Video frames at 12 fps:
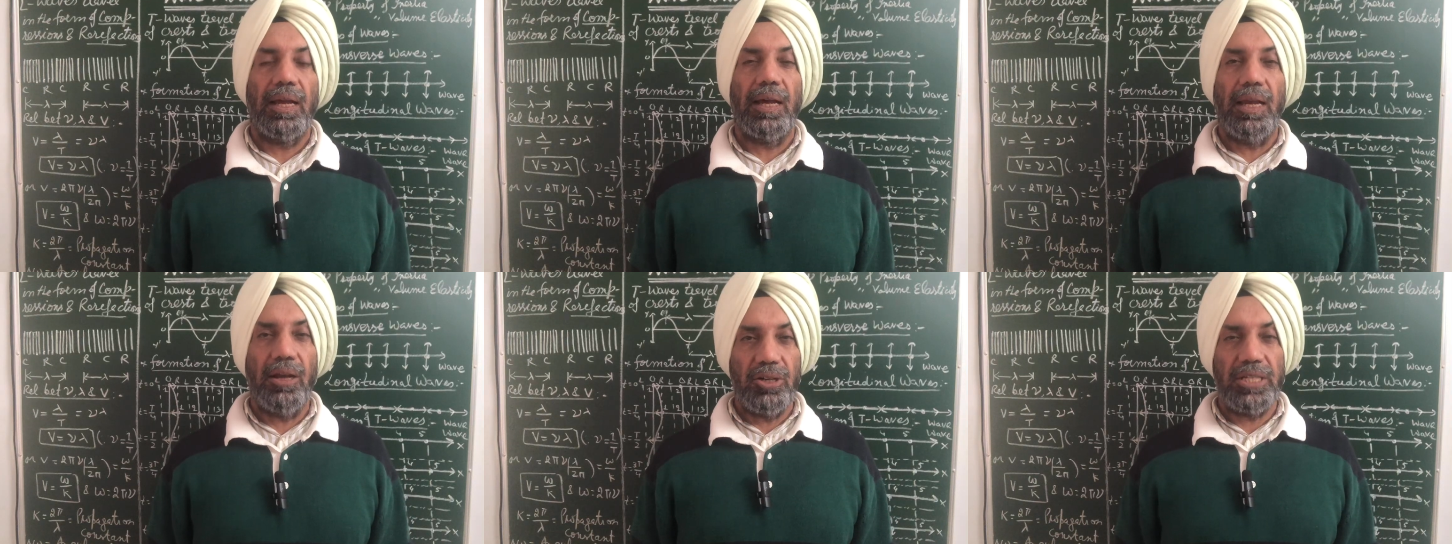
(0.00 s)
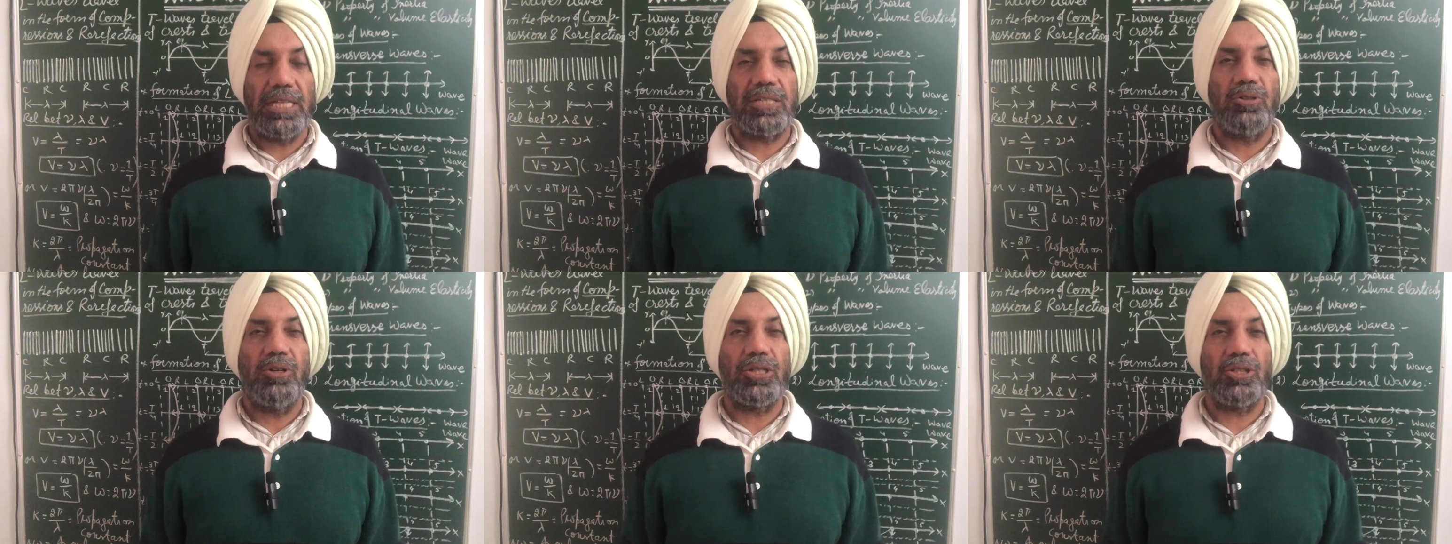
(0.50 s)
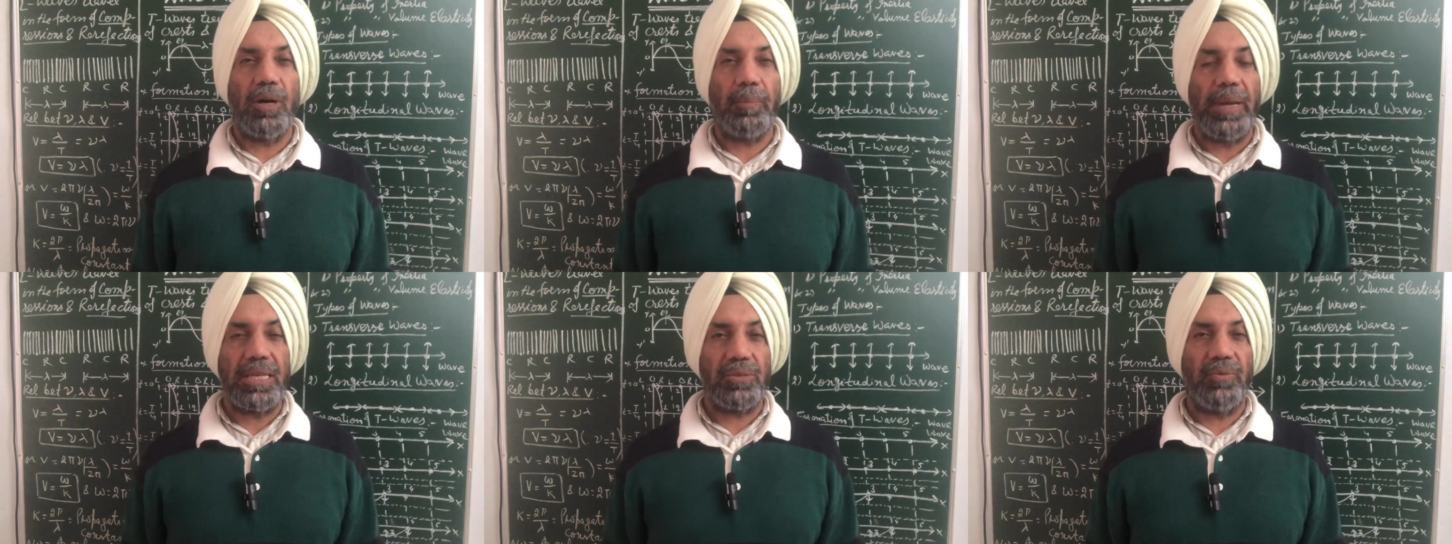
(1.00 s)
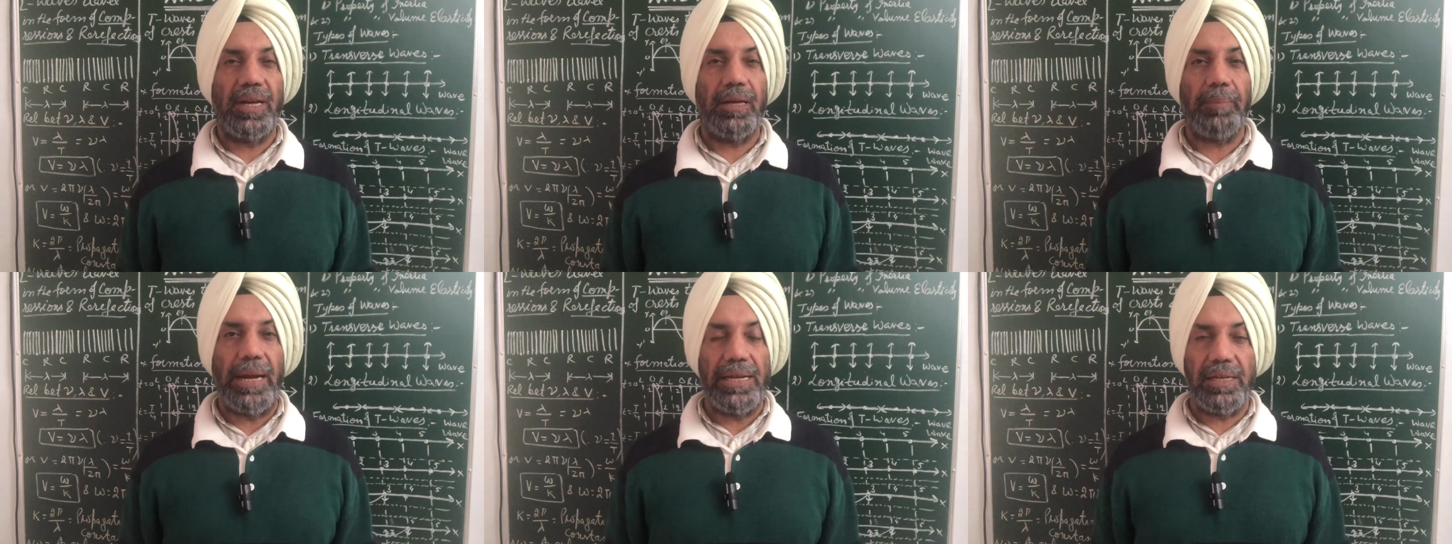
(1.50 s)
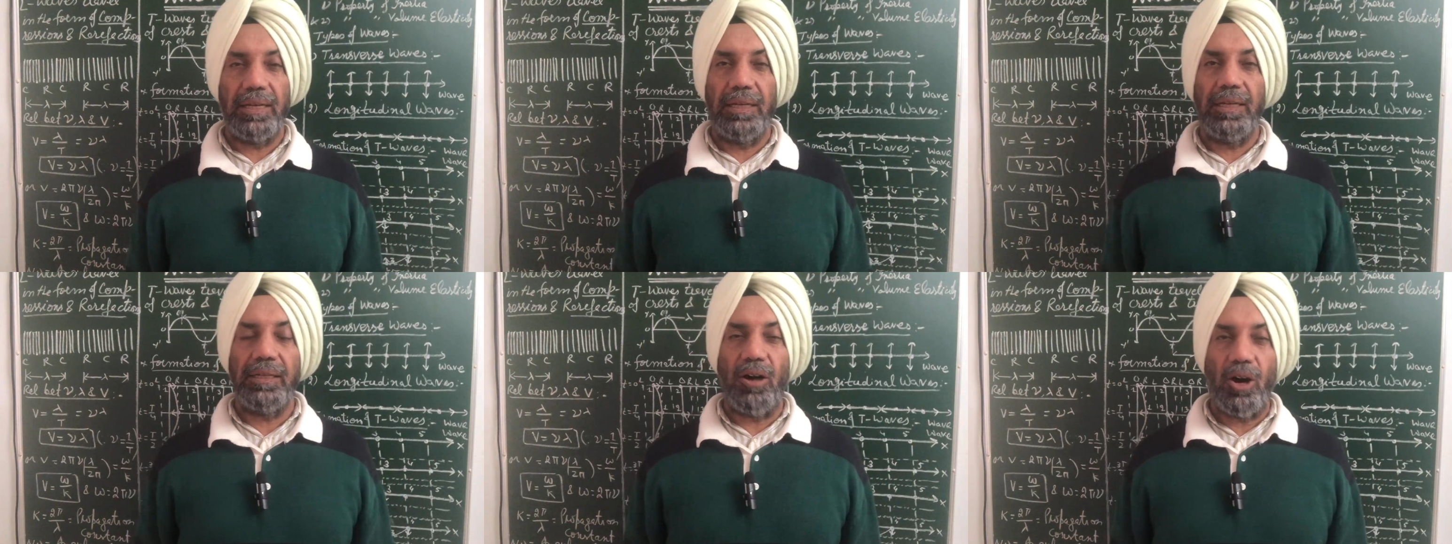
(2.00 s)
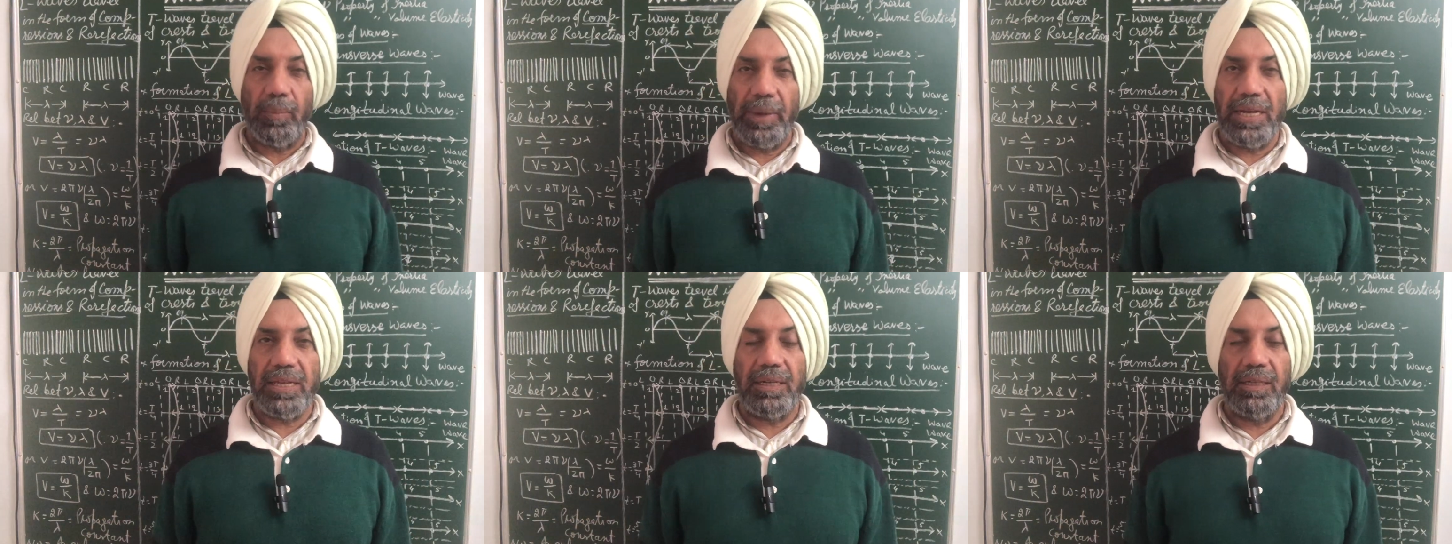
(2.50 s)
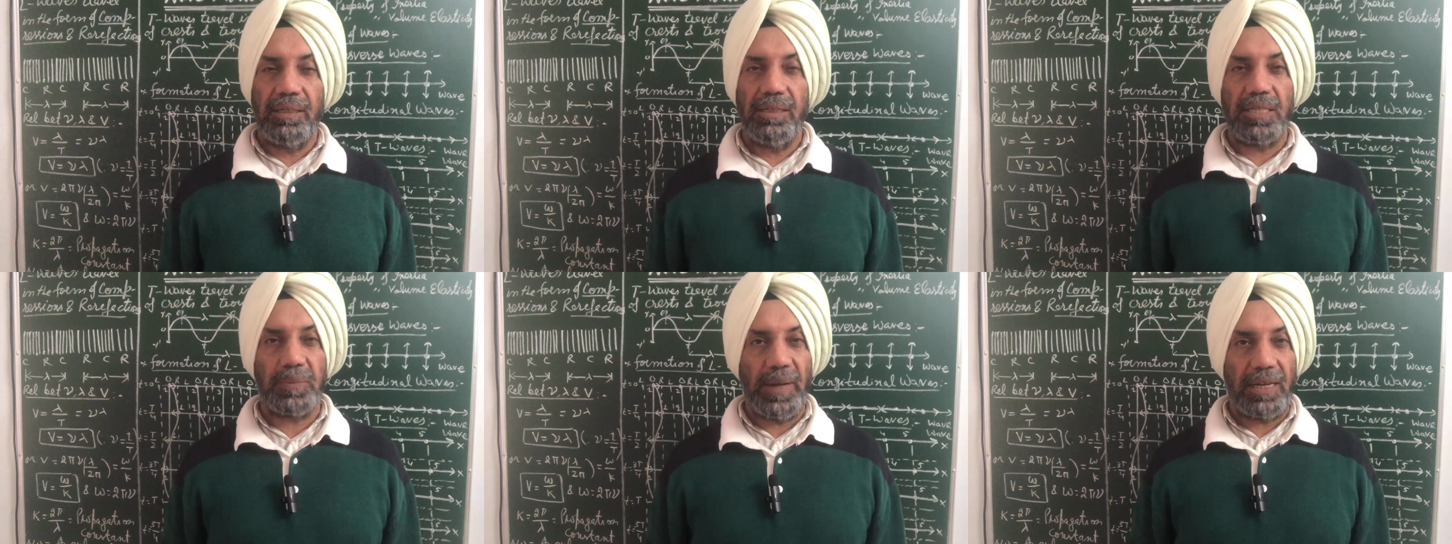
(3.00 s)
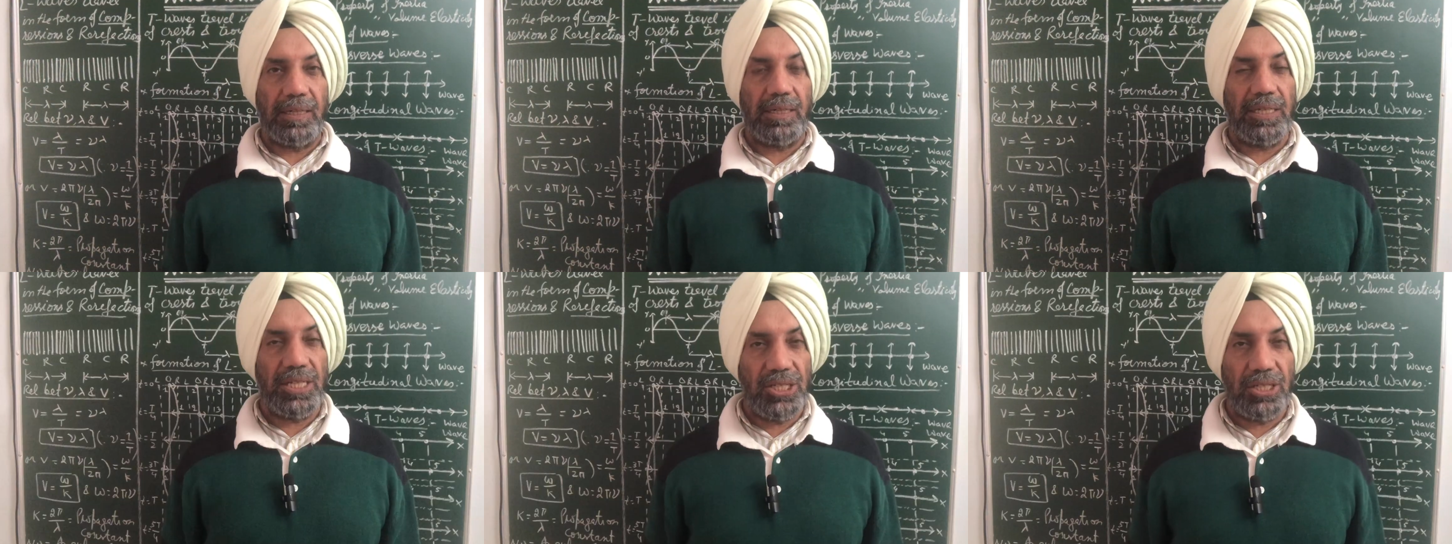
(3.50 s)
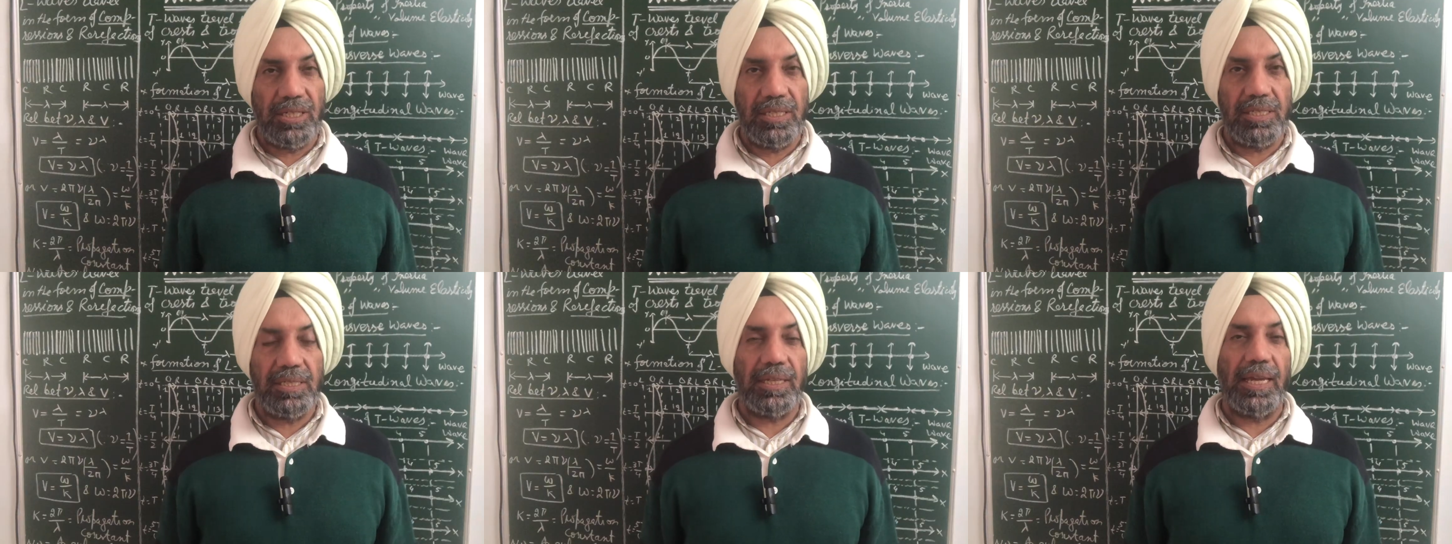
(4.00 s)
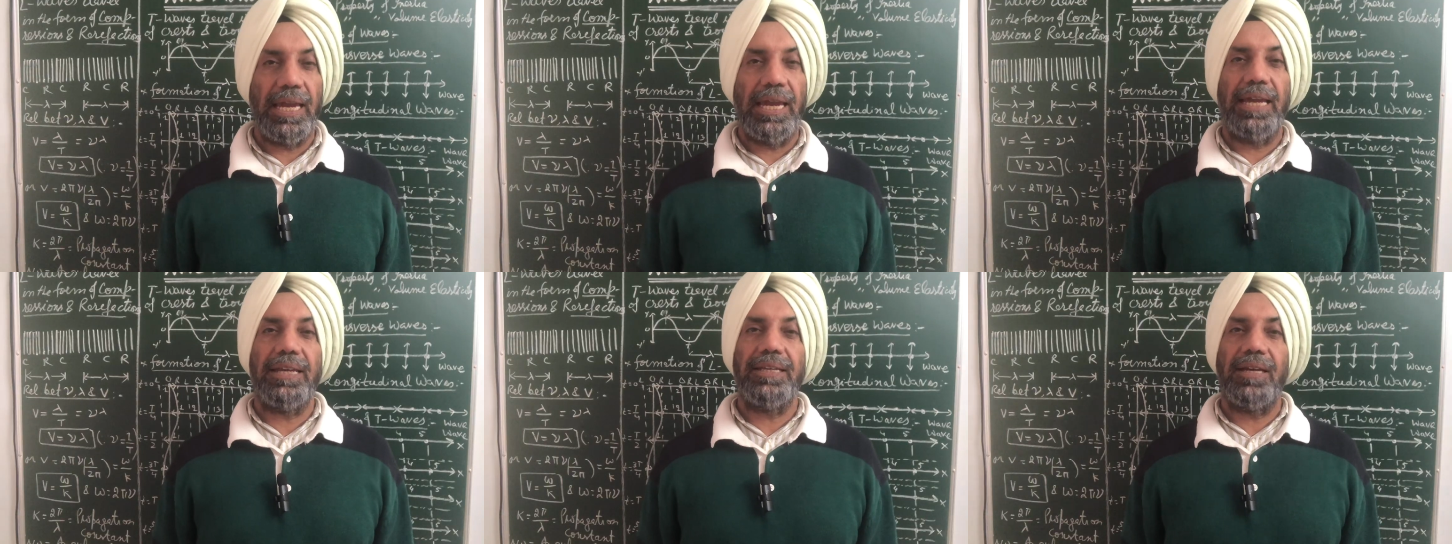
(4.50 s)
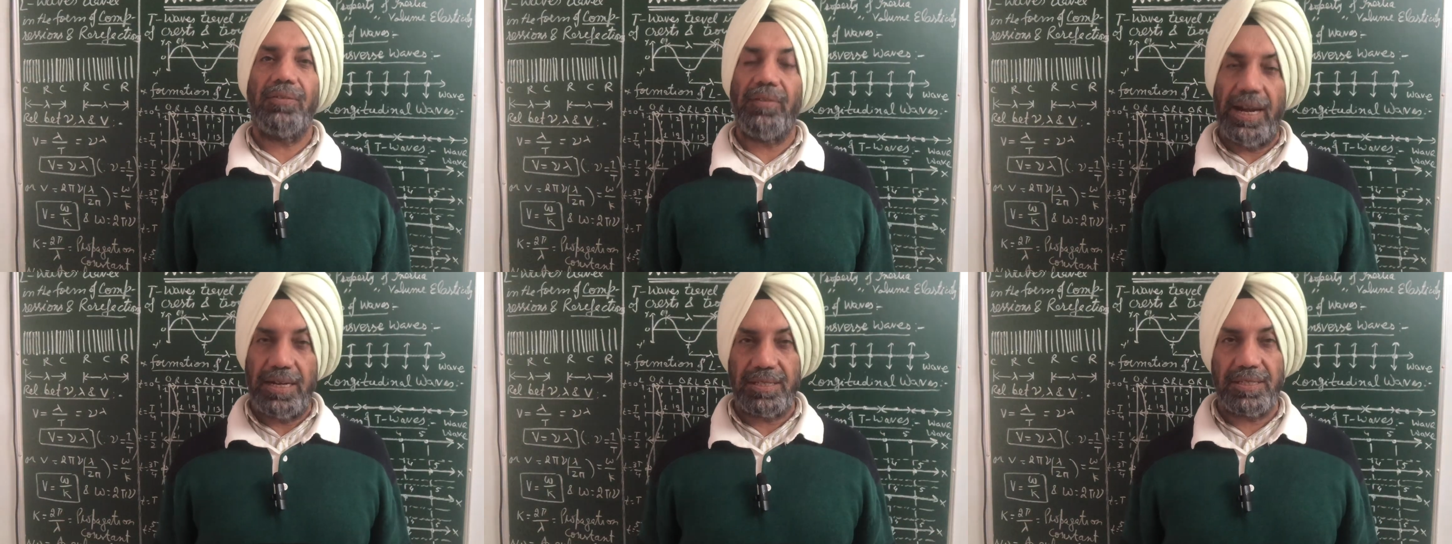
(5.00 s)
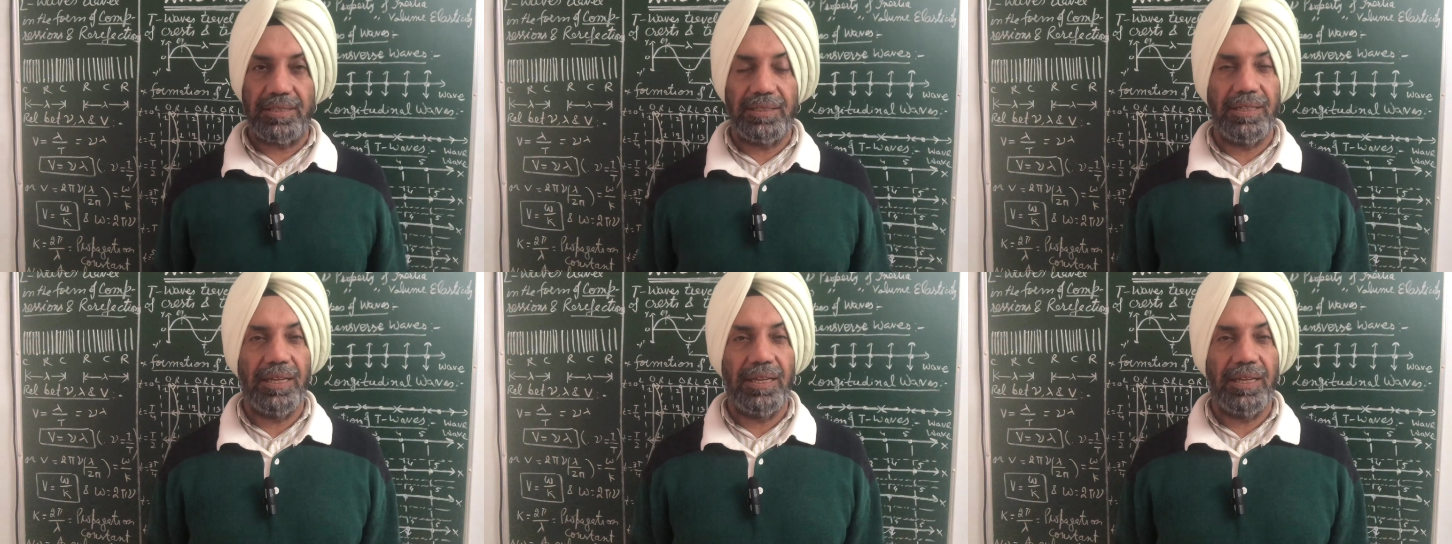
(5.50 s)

Hello dear students of +1 medical, non-medical, respected teachers and dear friends.